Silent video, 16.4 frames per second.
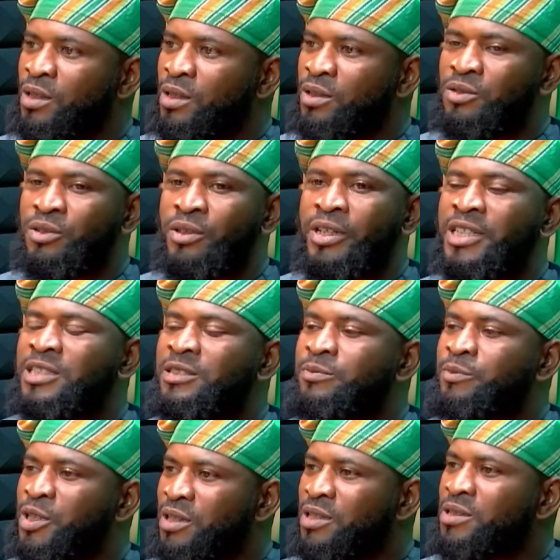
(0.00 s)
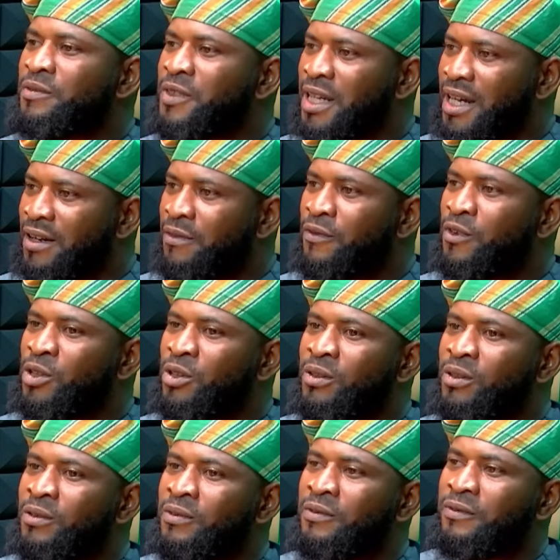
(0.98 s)
So it's because of the
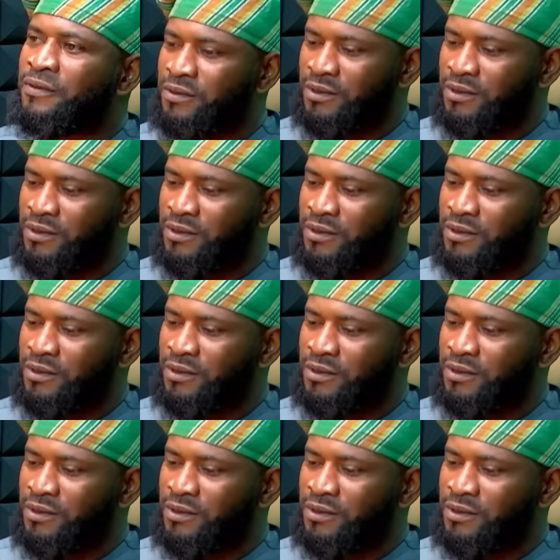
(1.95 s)
effort of